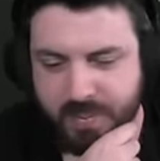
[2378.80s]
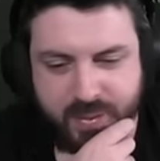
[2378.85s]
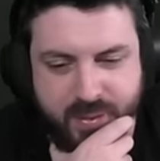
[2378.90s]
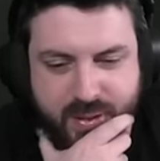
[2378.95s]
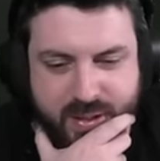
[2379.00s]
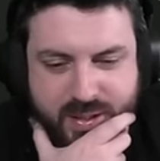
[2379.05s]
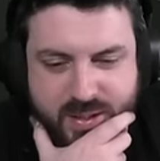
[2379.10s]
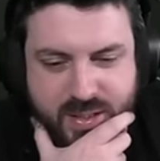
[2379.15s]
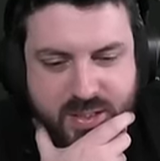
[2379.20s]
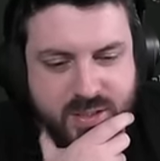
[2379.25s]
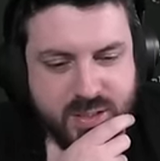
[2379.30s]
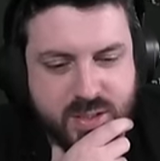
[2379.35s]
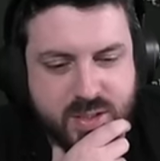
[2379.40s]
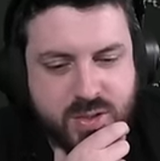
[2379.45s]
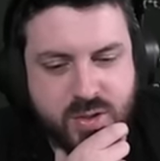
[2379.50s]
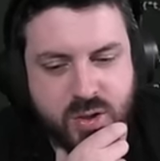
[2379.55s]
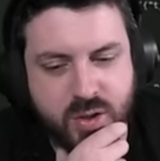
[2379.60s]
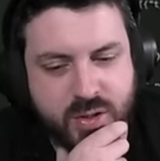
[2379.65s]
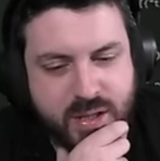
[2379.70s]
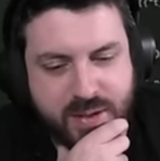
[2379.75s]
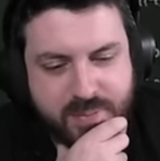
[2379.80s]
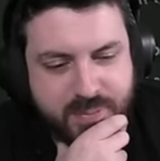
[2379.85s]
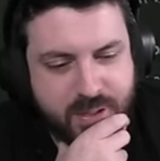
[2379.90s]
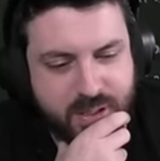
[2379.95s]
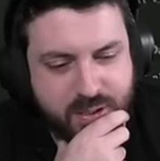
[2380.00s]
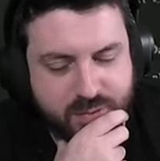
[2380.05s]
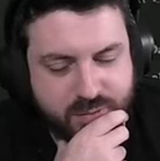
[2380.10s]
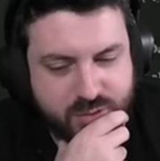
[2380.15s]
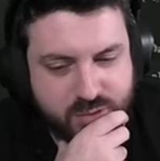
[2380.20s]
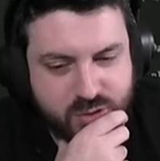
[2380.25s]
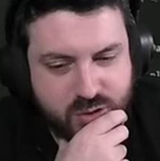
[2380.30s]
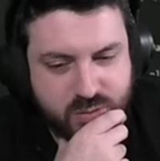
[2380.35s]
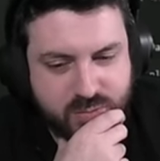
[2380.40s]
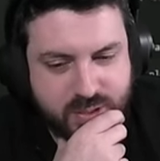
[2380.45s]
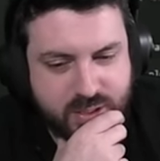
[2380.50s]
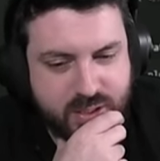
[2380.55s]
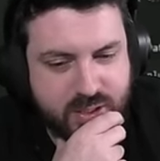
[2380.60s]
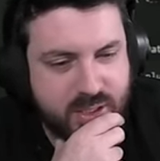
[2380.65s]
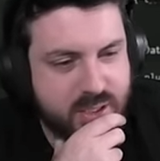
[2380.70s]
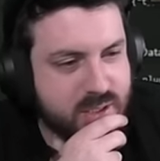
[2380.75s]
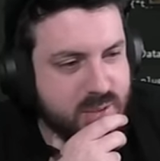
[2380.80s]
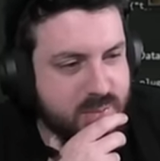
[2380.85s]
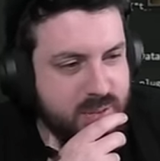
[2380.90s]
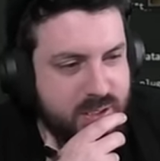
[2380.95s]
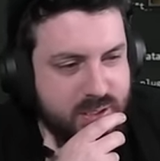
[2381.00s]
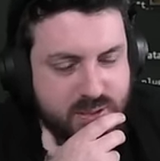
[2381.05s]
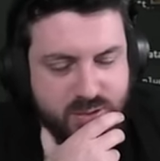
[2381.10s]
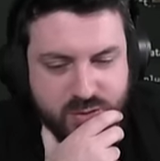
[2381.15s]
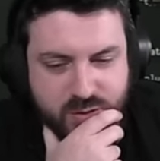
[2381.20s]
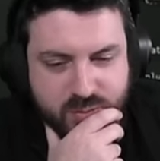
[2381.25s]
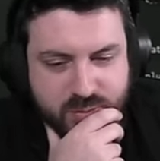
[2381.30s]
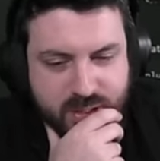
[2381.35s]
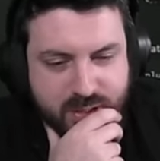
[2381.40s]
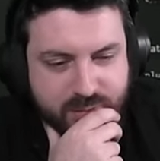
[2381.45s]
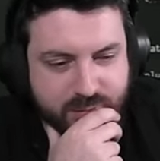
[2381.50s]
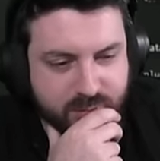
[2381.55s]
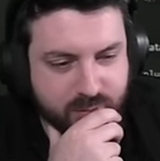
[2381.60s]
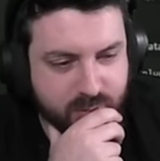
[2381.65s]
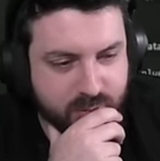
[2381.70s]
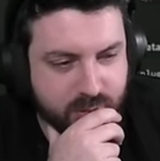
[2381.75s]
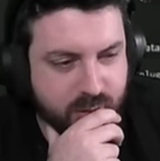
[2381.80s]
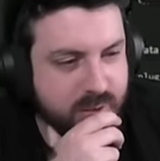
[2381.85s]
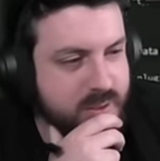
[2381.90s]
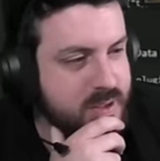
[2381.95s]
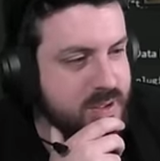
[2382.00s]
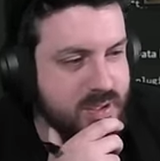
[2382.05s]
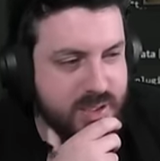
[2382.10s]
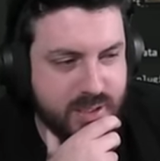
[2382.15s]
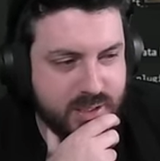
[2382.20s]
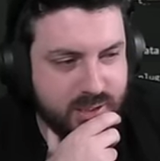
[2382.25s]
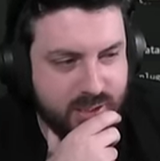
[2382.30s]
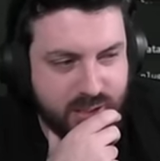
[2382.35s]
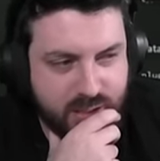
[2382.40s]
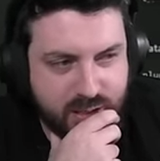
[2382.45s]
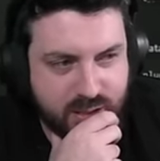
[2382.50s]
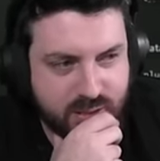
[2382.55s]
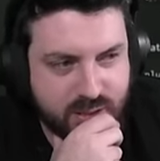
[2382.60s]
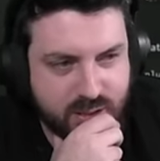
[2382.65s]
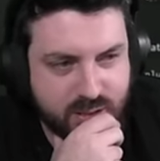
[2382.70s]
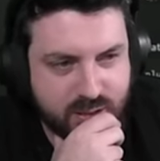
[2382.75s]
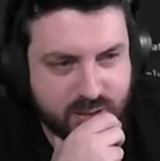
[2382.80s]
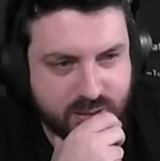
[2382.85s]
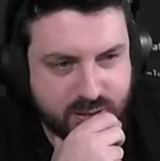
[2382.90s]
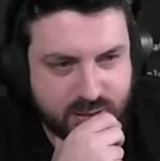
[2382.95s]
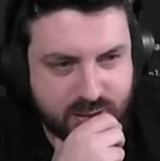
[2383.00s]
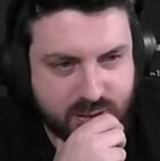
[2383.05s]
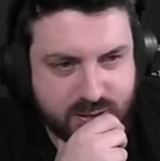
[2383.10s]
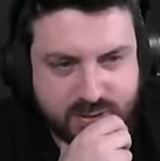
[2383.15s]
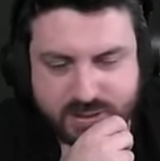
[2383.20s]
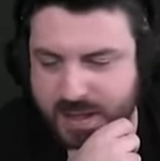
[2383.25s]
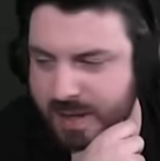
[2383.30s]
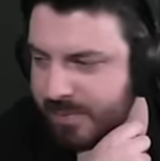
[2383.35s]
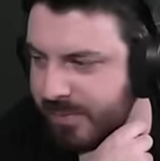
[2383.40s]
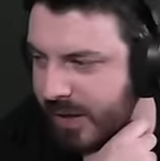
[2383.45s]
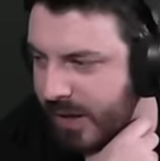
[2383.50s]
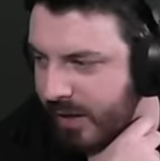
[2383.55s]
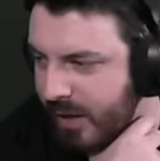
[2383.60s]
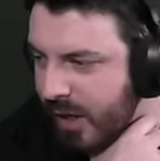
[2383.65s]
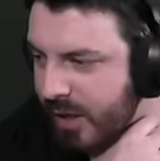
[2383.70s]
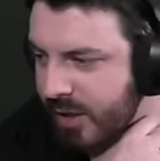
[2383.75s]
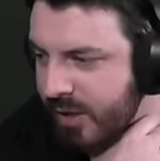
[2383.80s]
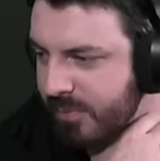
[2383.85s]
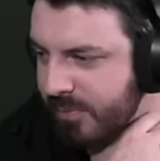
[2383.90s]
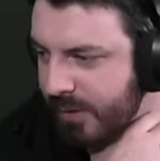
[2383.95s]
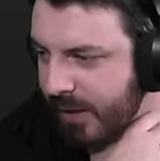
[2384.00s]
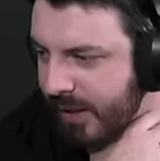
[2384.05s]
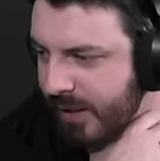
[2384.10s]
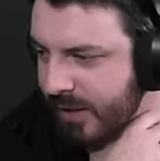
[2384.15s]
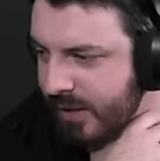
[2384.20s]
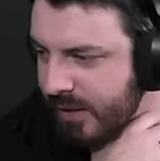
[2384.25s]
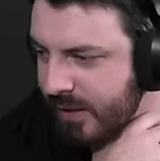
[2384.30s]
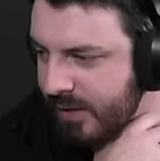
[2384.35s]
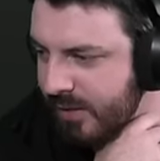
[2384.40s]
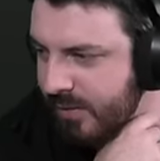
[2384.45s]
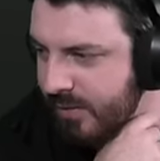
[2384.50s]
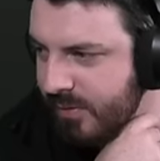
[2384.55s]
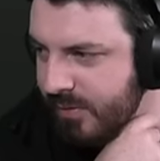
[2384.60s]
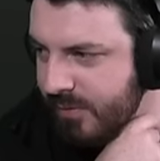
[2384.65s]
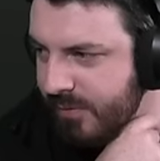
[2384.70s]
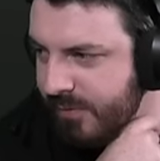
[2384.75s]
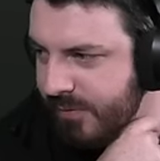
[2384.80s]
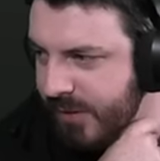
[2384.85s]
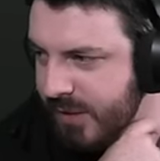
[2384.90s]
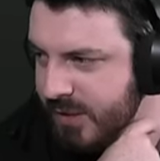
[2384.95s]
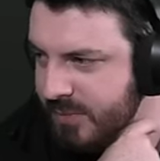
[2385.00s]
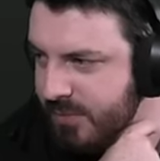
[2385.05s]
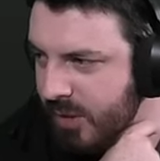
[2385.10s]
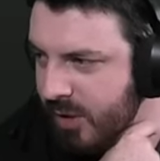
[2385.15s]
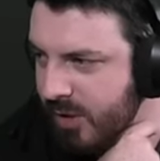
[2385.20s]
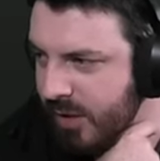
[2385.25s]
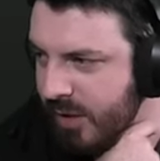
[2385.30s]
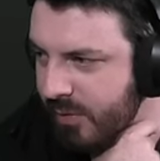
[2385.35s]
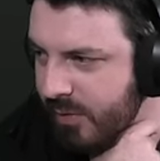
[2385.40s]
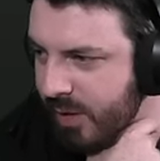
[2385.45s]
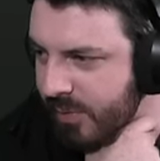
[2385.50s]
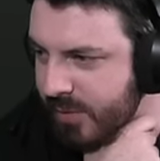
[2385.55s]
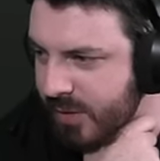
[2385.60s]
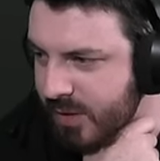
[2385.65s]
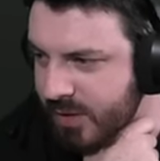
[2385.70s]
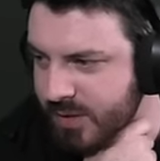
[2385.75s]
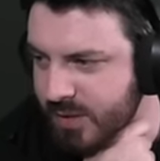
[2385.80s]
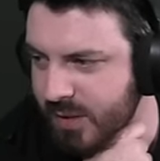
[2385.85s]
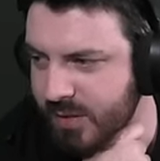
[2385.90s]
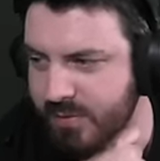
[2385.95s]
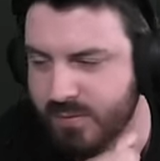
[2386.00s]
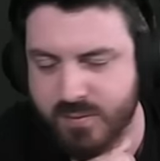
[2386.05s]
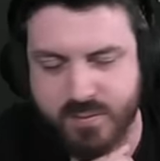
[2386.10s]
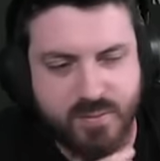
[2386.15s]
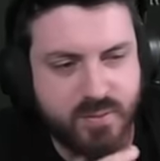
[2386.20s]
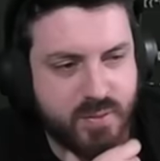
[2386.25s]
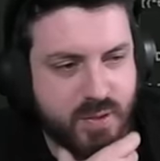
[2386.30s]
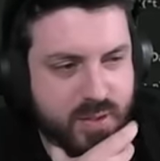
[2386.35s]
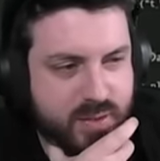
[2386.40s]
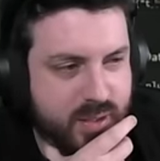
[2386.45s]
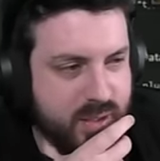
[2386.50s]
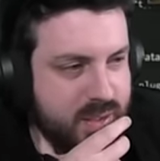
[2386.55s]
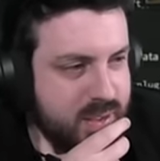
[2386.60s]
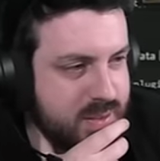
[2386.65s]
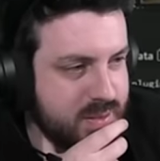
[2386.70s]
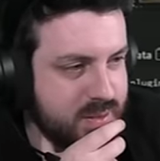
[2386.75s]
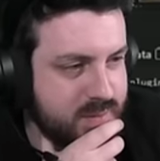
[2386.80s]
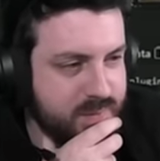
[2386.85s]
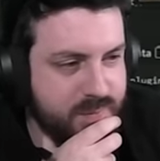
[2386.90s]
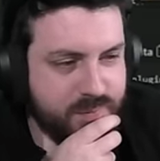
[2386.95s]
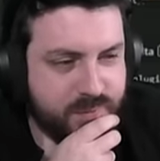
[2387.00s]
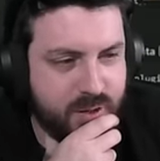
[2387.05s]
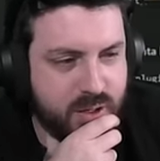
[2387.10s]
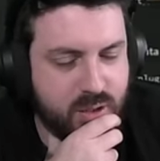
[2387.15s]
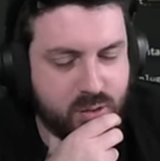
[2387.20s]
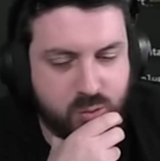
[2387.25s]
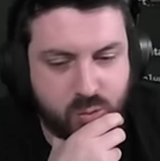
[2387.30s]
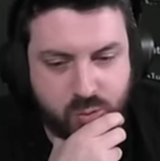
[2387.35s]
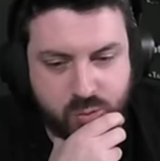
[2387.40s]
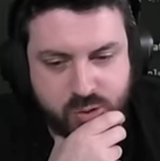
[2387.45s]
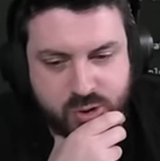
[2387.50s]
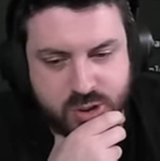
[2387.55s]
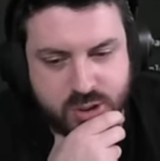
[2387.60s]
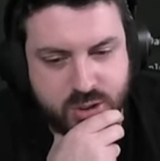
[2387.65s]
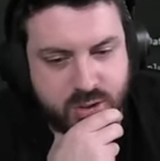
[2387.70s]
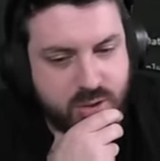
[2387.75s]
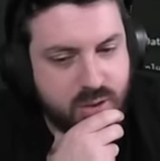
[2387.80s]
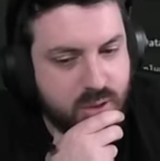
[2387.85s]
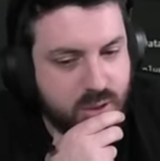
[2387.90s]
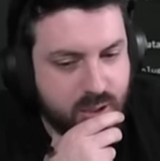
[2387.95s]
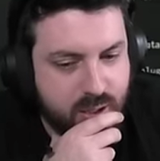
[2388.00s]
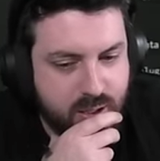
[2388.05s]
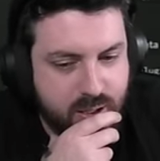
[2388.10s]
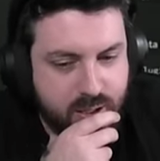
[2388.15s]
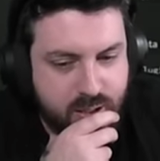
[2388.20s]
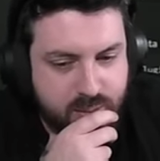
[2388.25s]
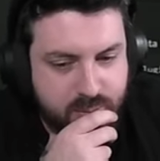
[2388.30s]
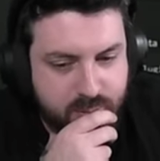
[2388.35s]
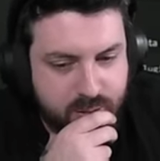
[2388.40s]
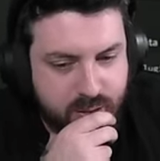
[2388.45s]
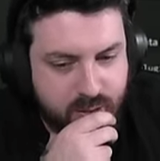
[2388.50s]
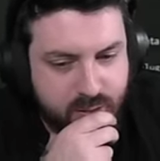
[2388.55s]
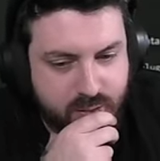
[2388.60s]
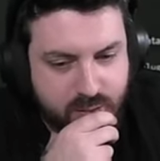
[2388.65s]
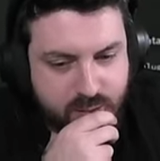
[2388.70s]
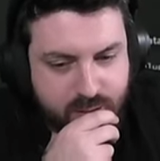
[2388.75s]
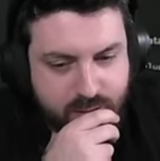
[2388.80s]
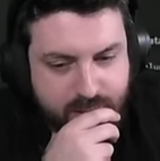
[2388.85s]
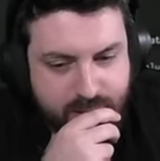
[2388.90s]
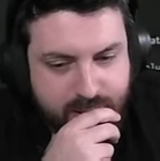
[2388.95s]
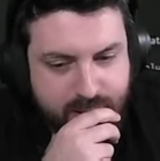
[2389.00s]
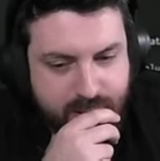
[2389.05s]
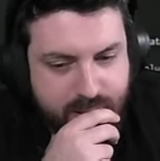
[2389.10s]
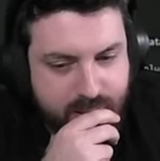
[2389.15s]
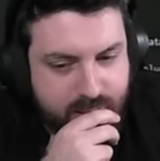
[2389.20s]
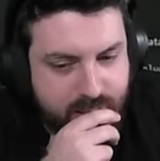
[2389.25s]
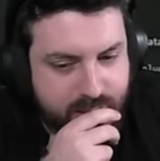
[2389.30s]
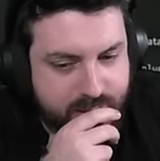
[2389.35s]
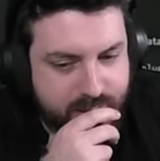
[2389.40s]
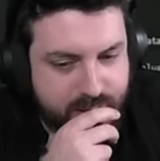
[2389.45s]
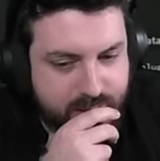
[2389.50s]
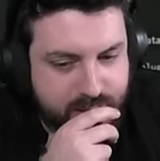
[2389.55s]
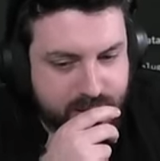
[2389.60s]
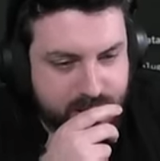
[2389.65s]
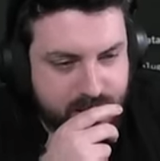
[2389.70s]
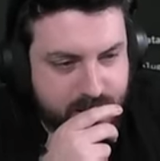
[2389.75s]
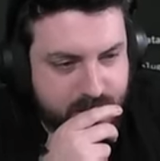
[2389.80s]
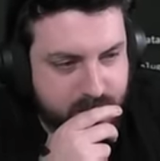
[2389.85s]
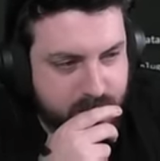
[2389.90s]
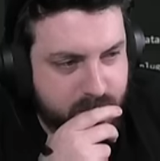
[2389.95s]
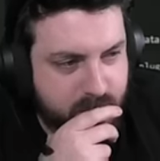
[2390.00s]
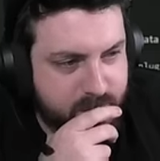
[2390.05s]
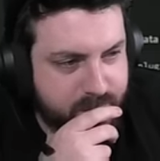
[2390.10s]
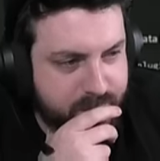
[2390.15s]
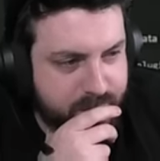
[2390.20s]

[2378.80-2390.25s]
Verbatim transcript: it, it, it's not that big of a zoom that you need to be zoomed out for. Honestly, like I, I don't think it's that bad. I don't play in fixed mode anyway because I I think it's fucking horseshit. But I think um